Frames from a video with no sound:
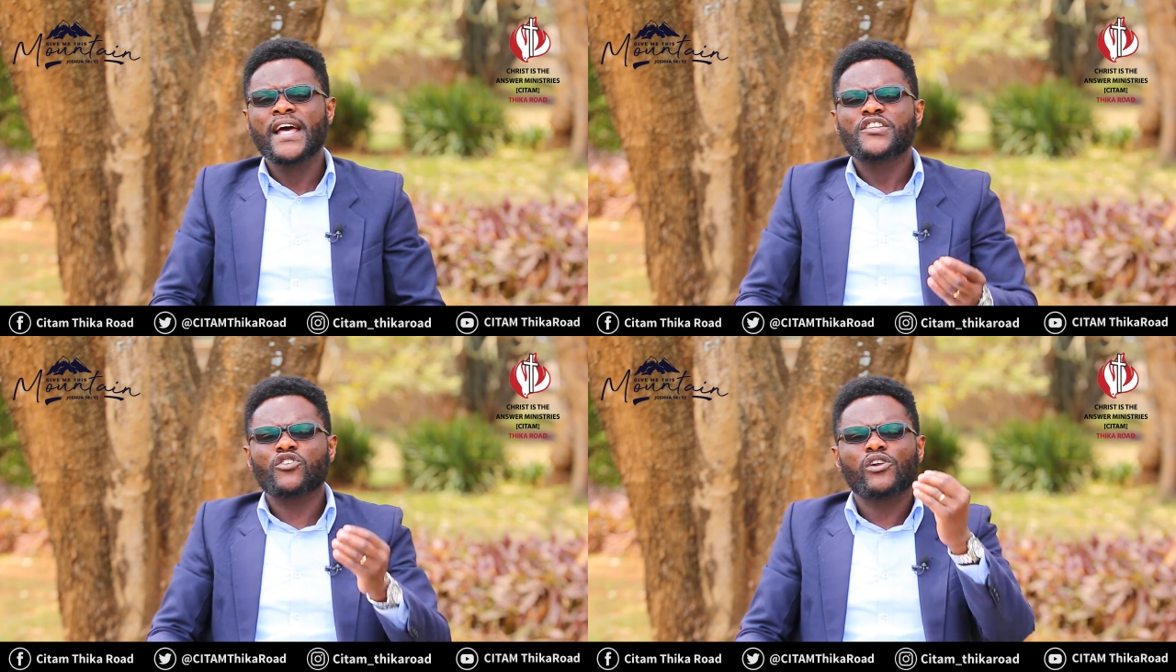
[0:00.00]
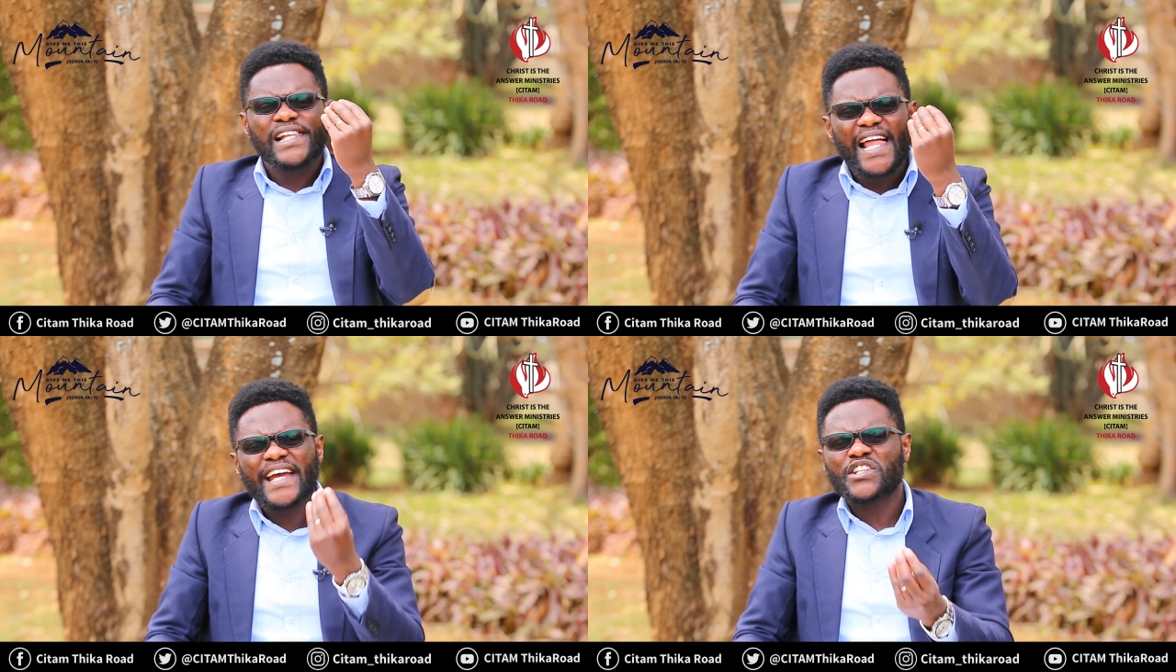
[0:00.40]
So
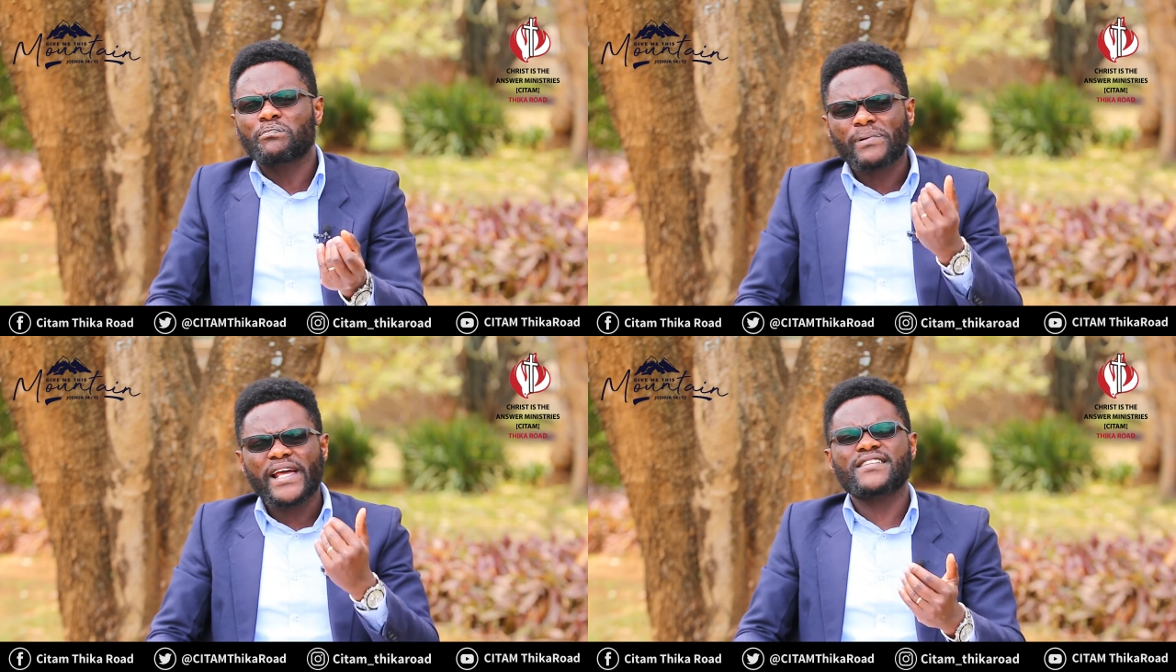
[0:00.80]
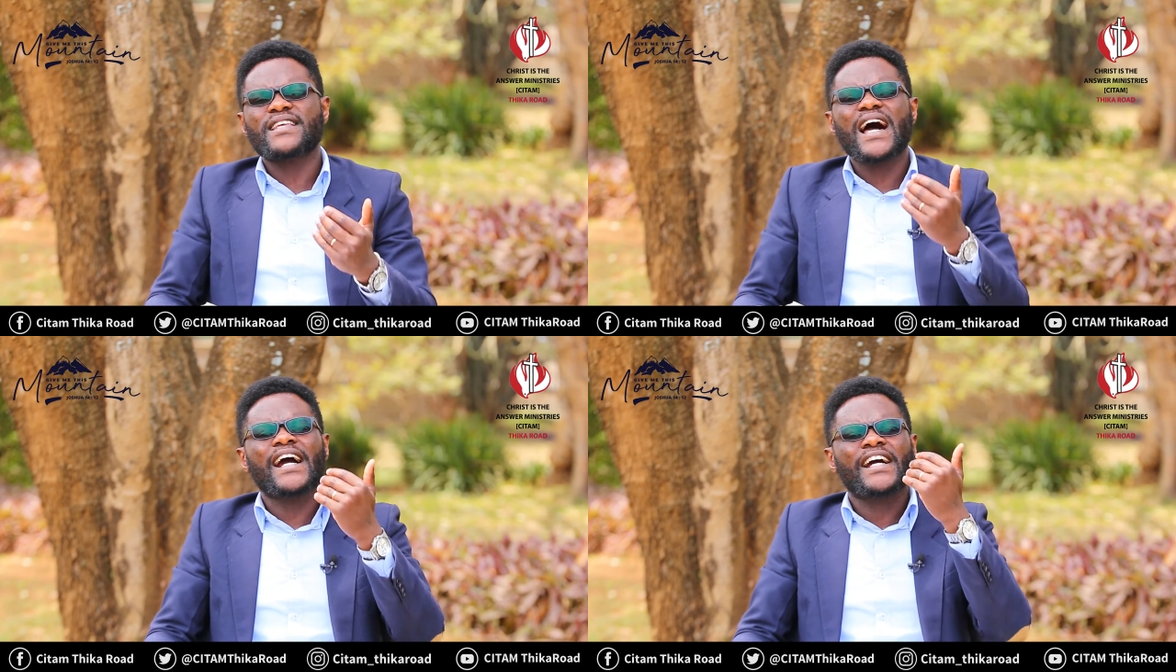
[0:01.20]
light
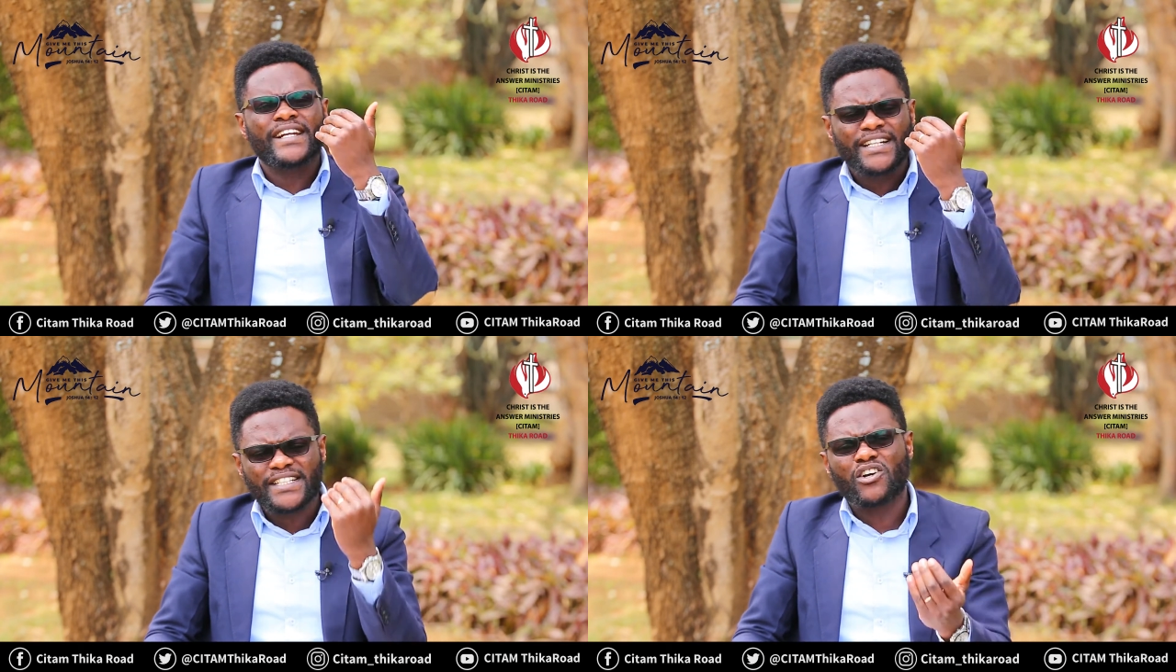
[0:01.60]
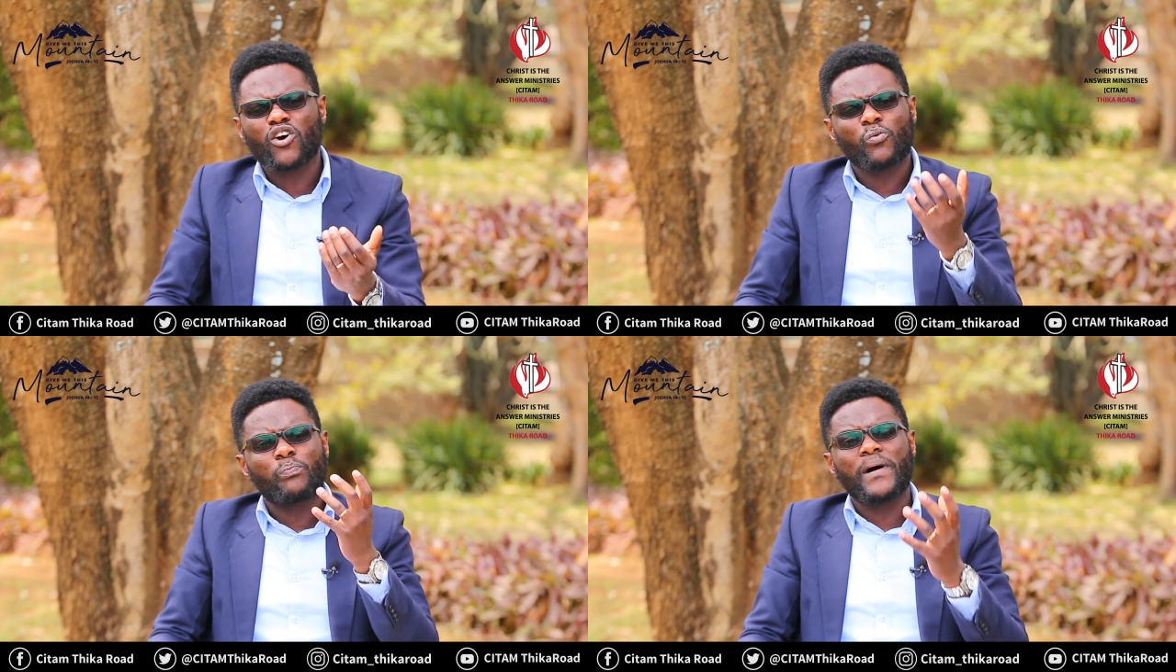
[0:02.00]
plays a
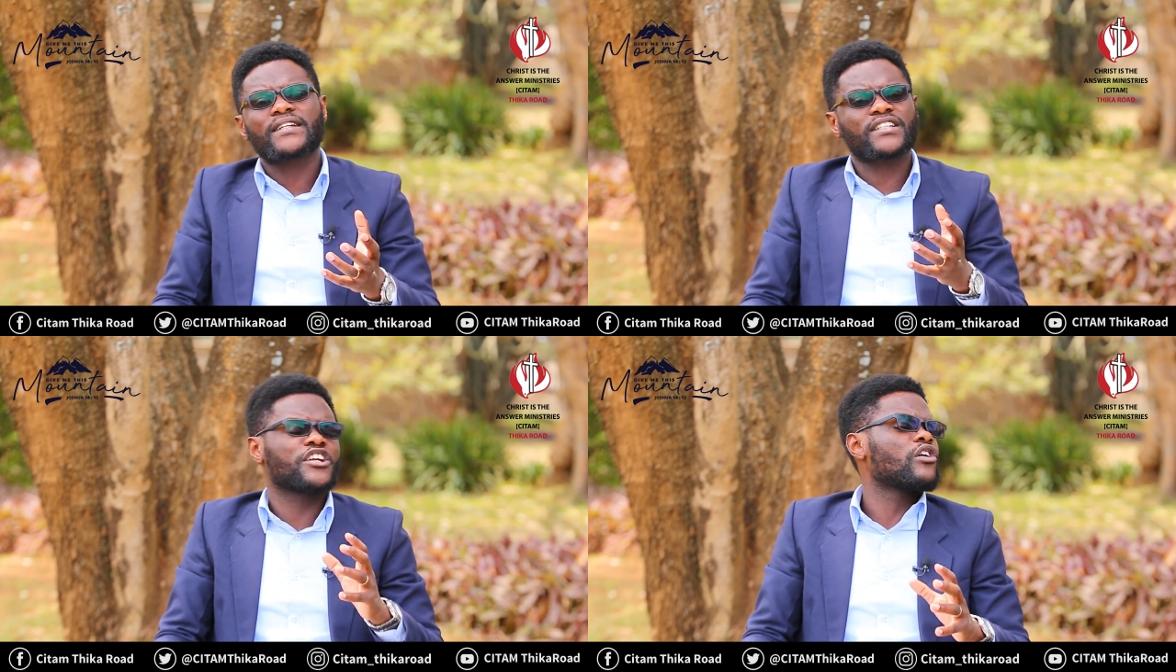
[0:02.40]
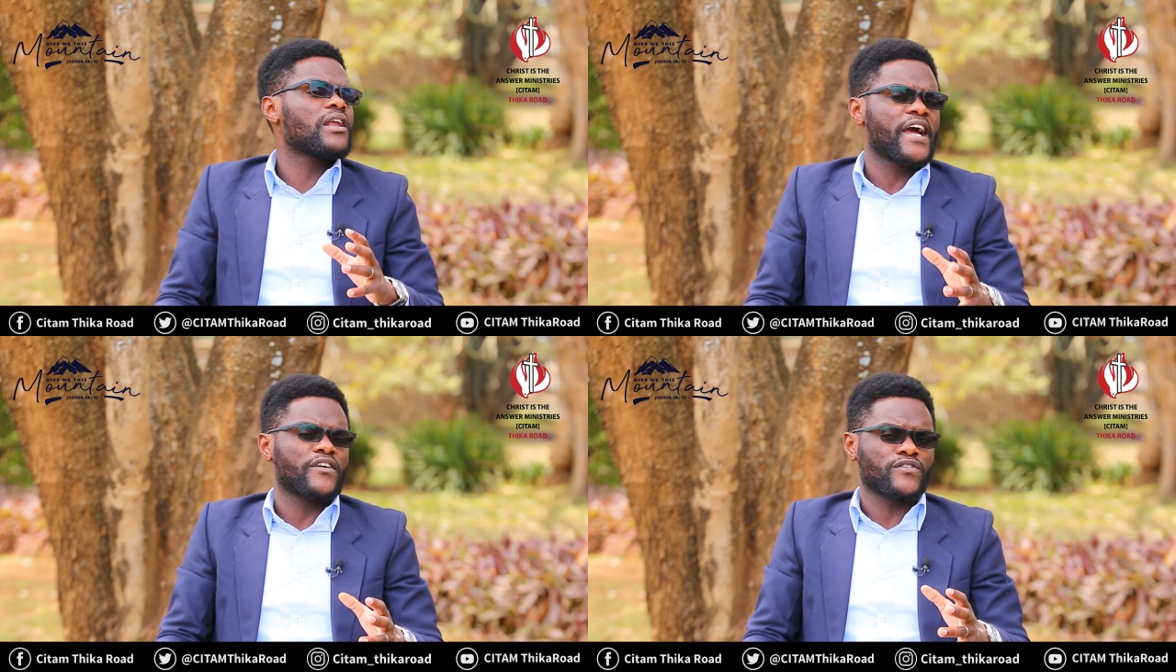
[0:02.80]
critical part in
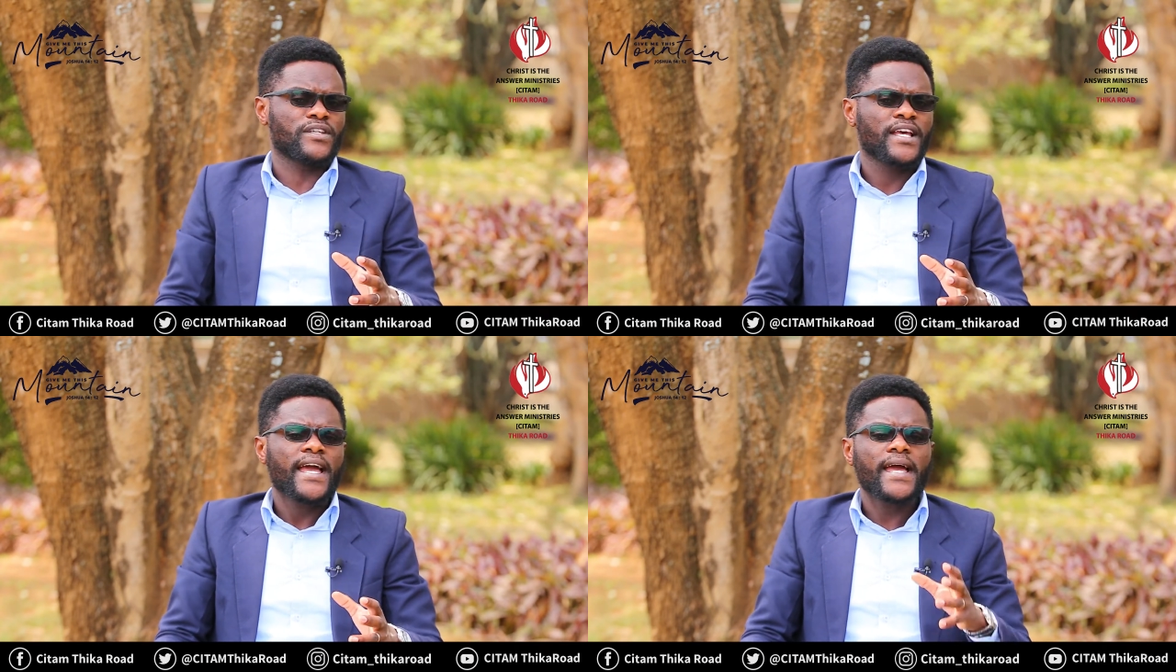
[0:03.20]
our lives.